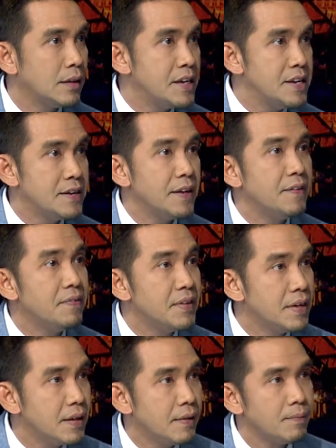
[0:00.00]

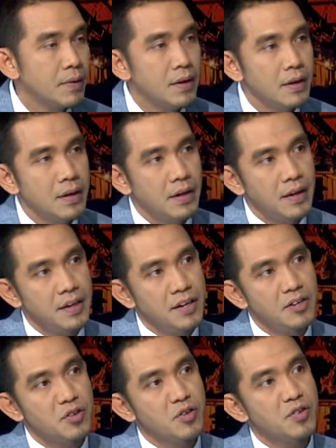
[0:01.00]
in the
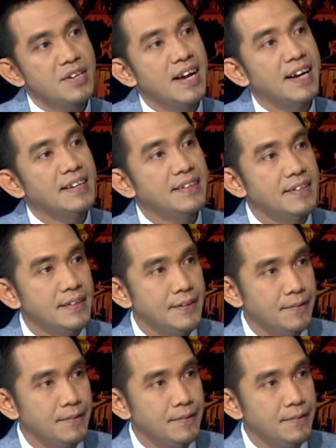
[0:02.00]
society. Mm-hmm.